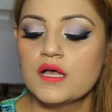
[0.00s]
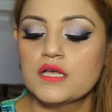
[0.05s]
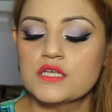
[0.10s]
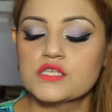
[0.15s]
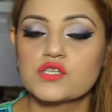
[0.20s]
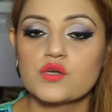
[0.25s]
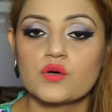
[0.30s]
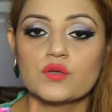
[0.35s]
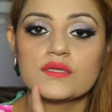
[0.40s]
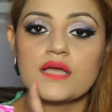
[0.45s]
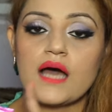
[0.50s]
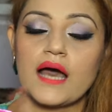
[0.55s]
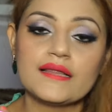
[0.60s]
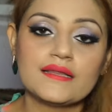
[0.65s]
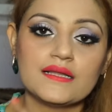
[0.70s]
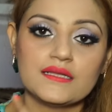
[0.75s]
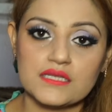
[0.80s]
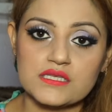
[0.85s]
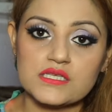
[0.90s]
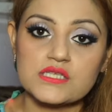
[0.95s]
So I
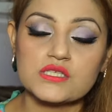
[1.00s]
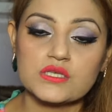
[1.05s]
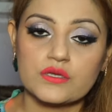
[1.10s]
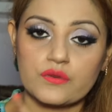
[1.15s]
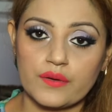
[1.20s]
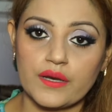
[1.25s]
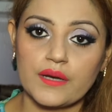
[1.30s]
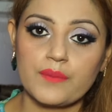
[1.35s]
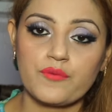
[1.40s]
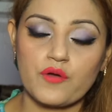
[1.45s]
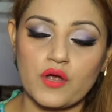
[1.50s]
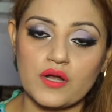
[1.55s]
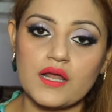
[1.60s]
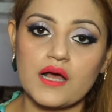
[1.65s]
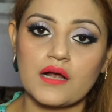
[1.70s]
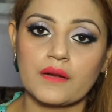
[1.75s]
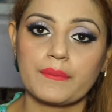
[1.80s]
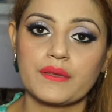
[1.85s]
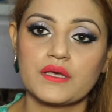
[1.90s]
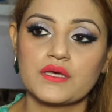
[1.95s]
think this is a great
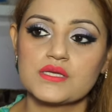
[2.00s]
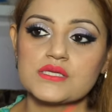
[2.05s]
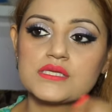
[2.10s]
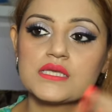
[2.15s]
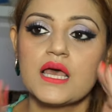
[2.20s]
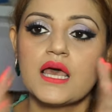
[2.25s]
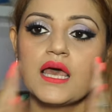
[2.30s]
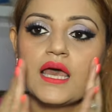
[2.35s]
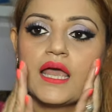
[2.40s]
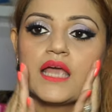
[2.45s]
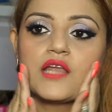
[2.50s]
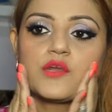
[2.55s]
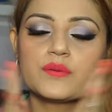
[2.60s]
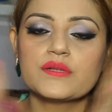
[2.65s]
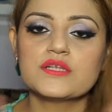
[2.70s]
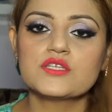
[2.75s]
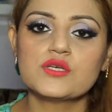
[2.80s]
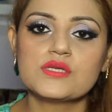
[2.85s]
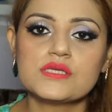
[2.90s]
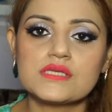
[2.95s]
product, because it
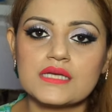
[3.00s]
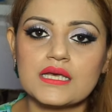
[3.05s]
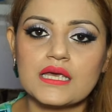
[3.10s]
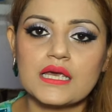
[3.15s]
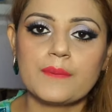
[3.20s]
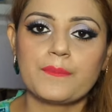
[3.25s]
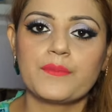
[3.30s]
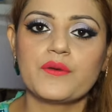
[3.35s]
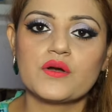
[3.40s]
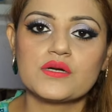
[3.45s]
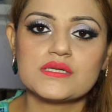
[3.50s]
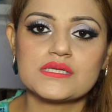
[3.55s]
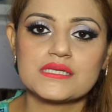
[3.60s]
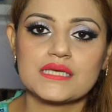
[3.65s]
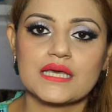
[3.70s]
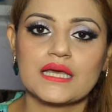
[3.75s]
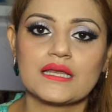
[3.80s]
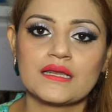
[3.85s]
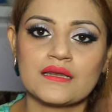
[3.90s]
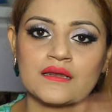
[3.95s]
will just keep your
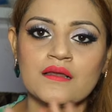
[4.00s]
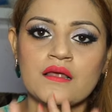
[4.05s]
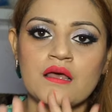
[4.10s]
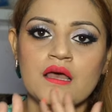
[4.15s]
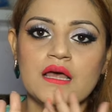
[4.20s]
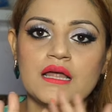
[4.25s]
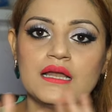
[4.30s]
skin